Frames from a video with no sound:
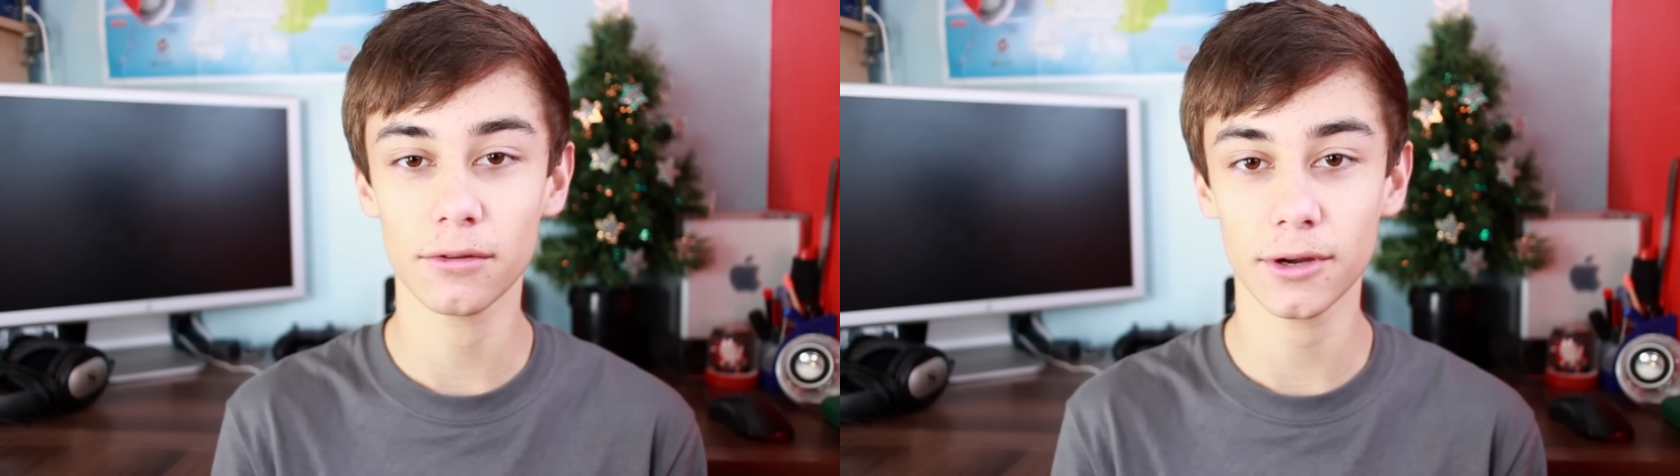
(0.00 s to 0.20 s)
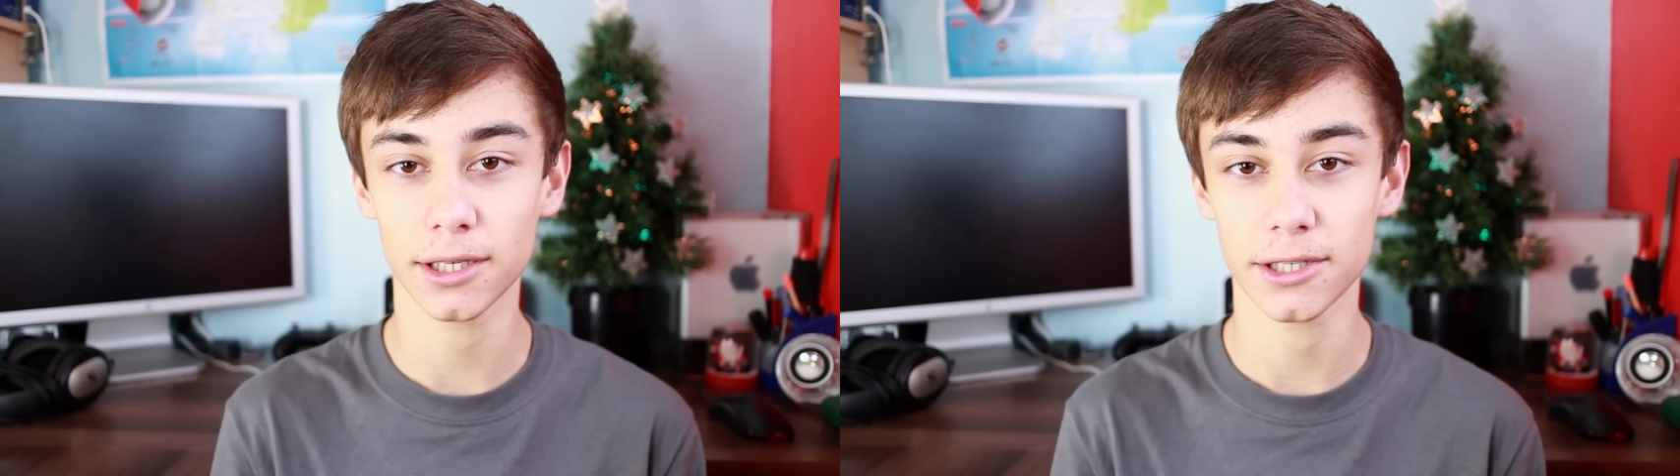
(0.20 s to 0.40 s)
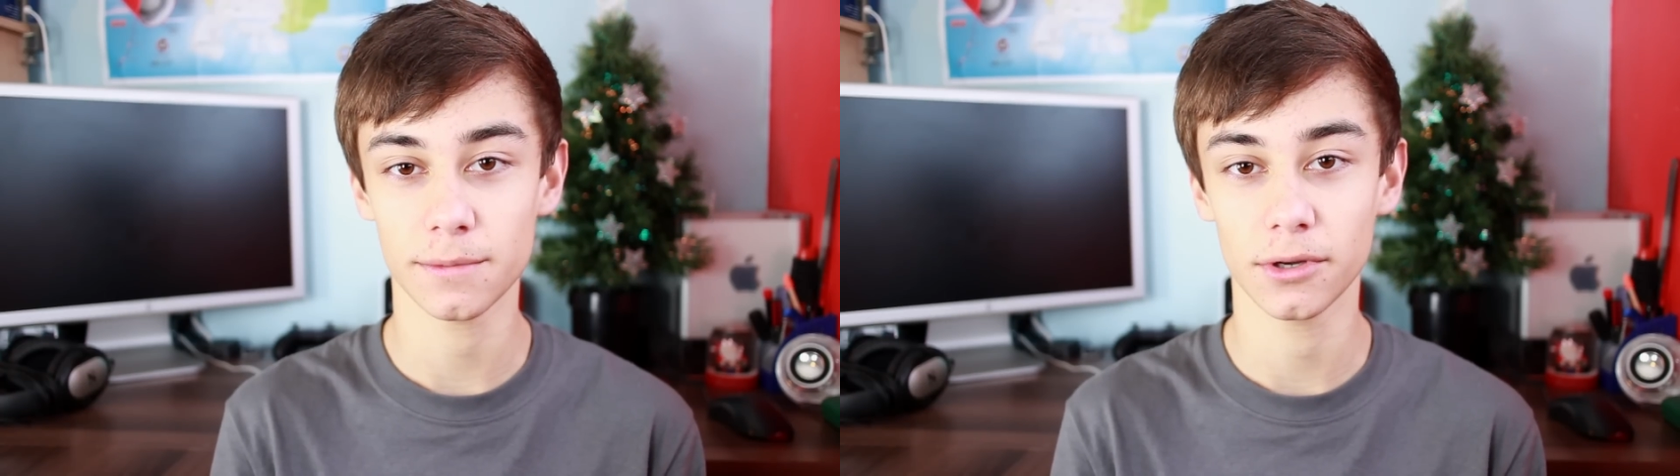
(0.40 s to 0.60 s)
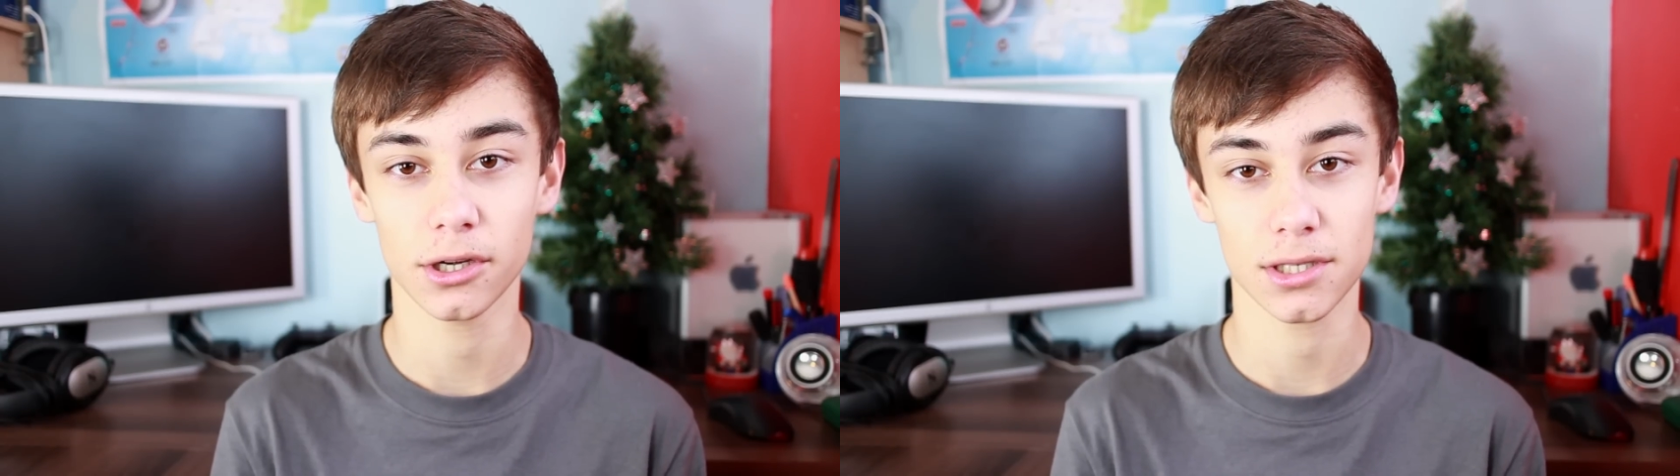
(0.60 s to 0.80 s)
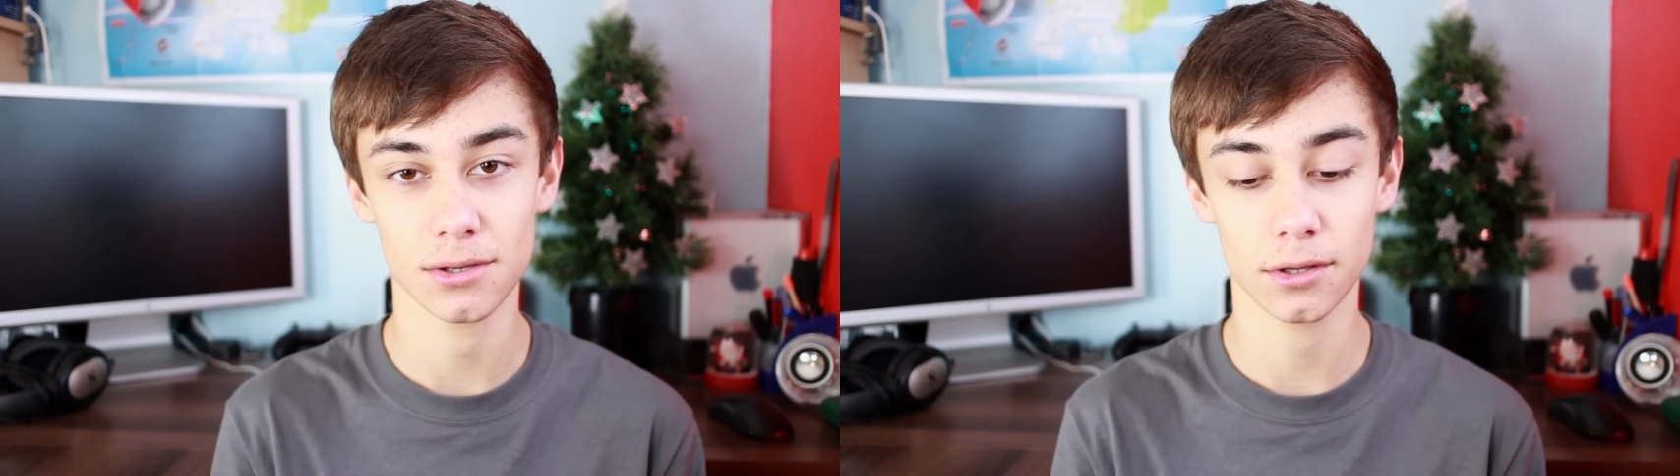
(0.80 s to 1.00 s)
really, to be
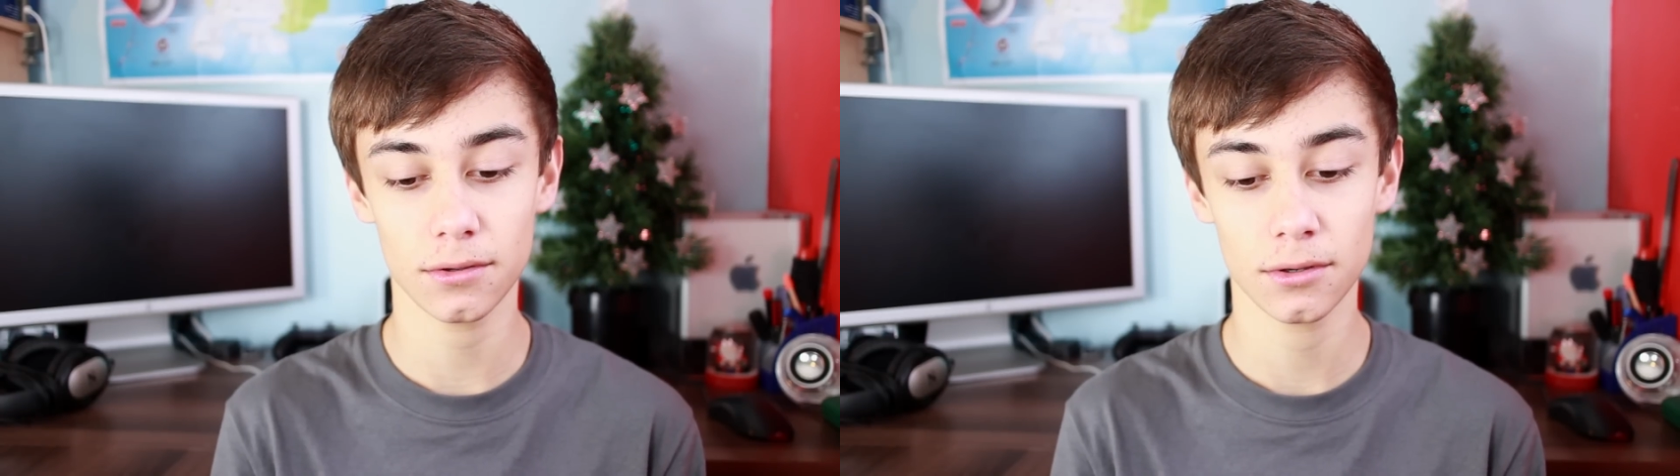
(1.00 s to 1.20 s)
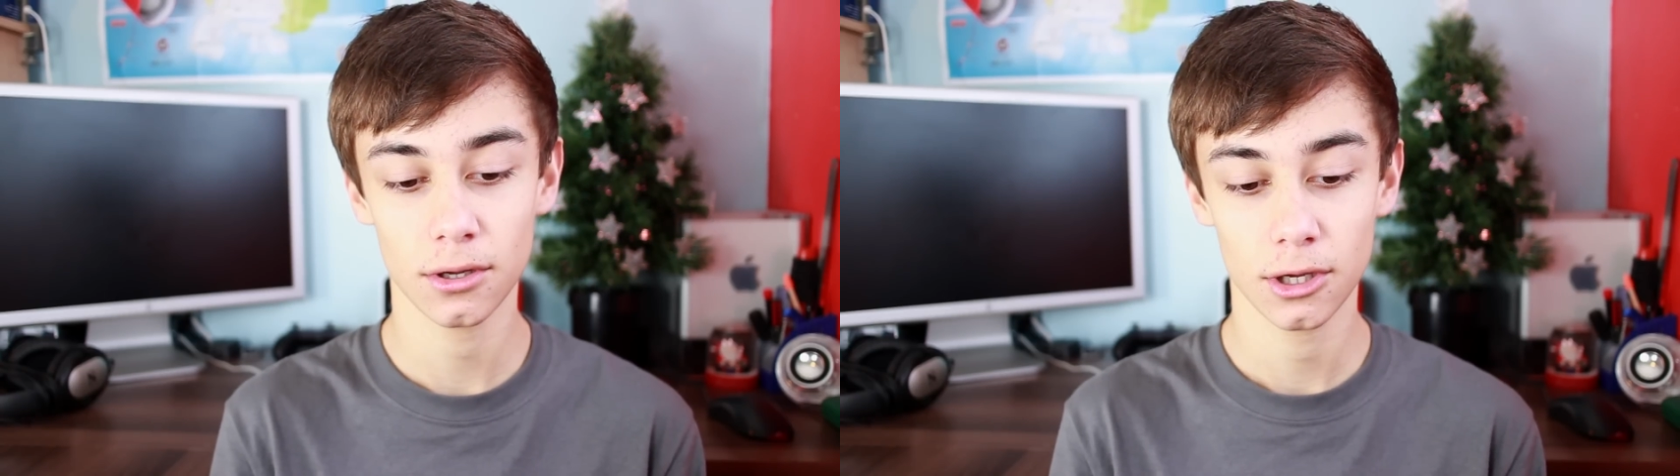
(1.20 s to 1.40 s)
honest with you,